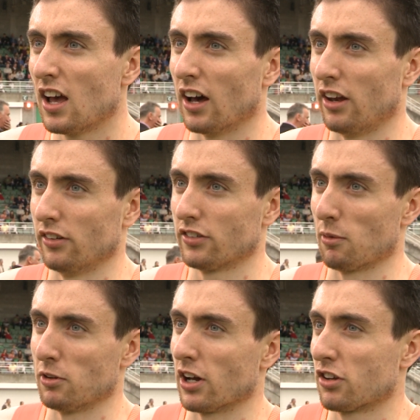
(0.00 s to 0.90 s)
I didn't get
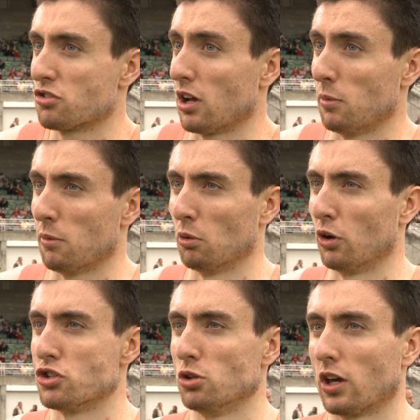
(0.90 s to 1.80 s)
my tactics right, maybe one
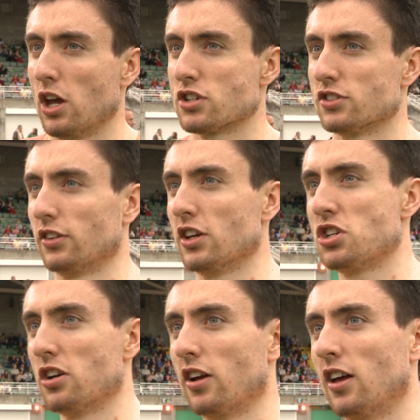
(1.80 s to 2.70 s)
or two occasions. And this
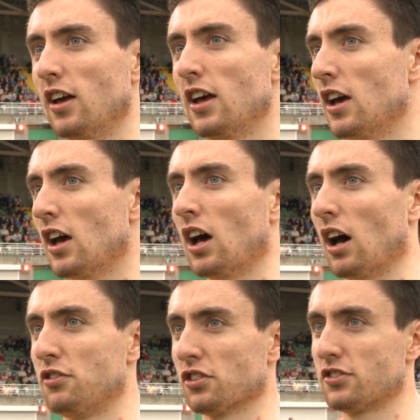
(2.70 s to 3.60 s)
year,
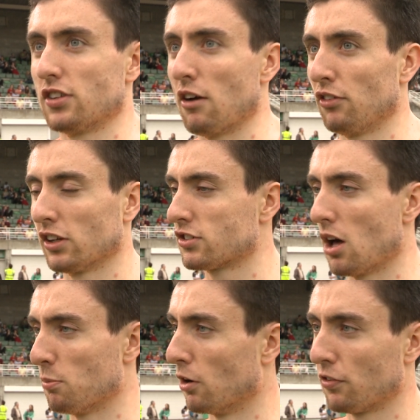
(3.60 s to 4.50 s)
everything has
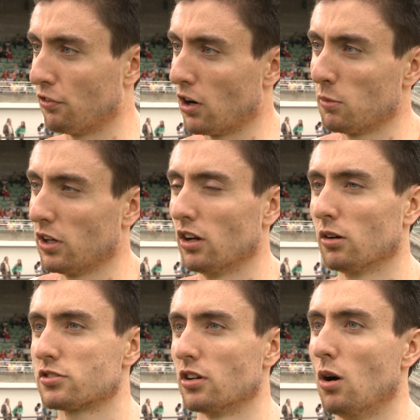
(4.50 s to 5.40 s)
gone perfect for me, you know.
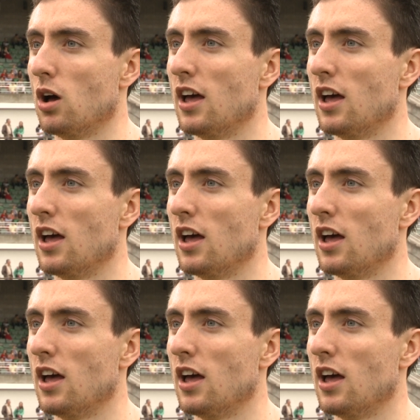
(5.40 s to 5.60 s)
So